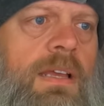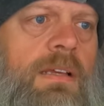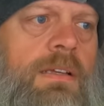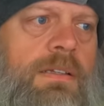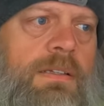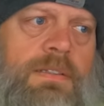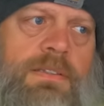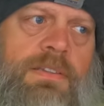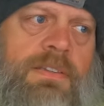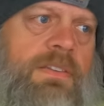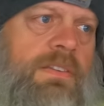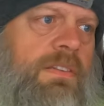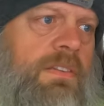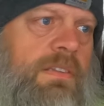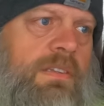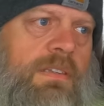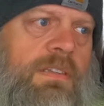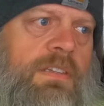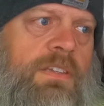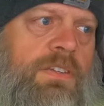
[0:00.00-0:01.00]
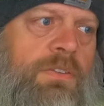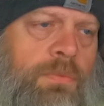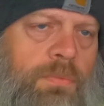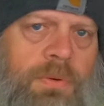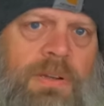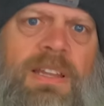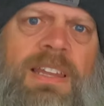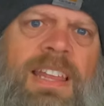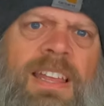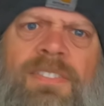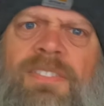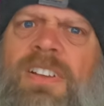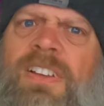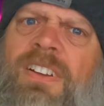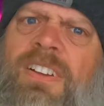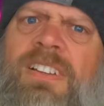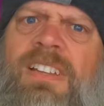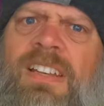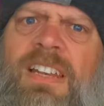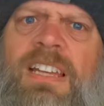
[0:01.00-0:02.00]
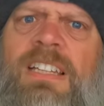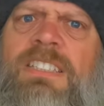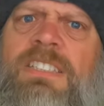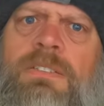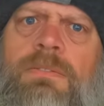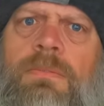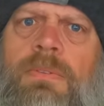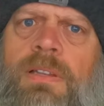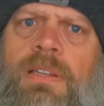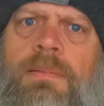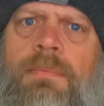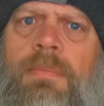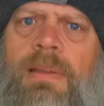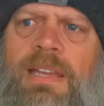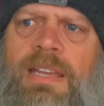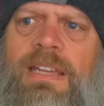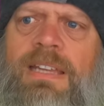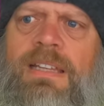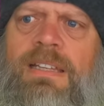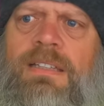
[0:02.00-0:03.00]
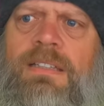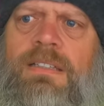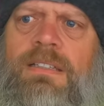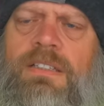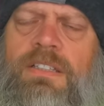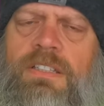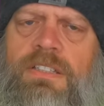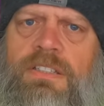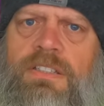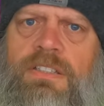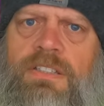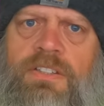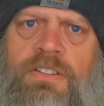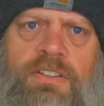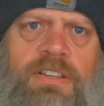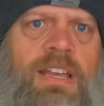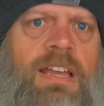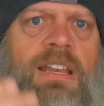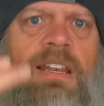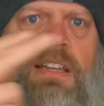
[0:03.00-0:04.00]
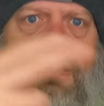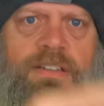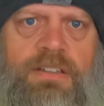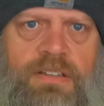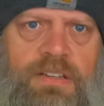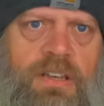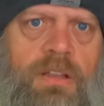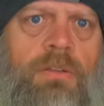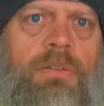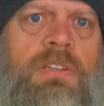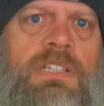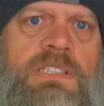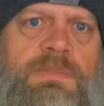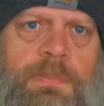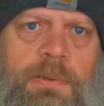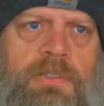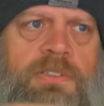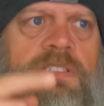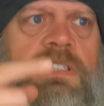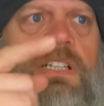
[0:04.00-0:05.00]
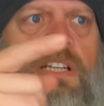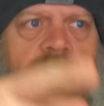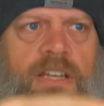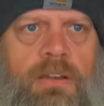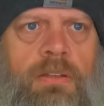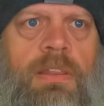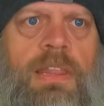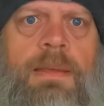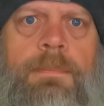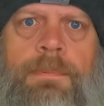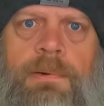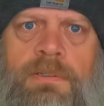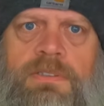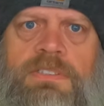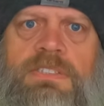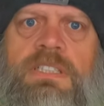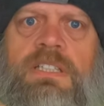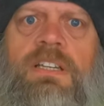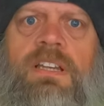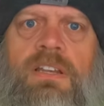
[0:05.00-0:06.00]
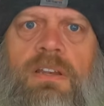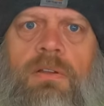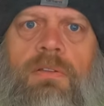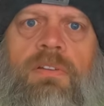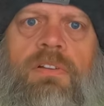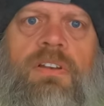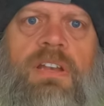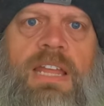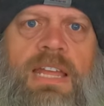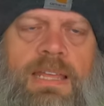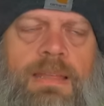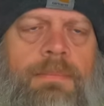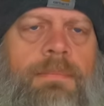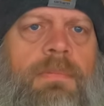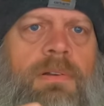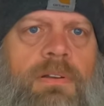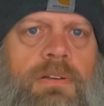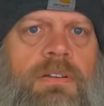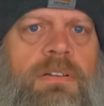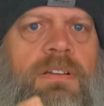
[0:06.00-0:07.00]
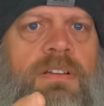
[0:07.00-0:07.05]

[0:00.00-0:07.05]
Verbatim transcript: You really have a good connection with them, and you kind of know this person, you know that person, you know their name, or,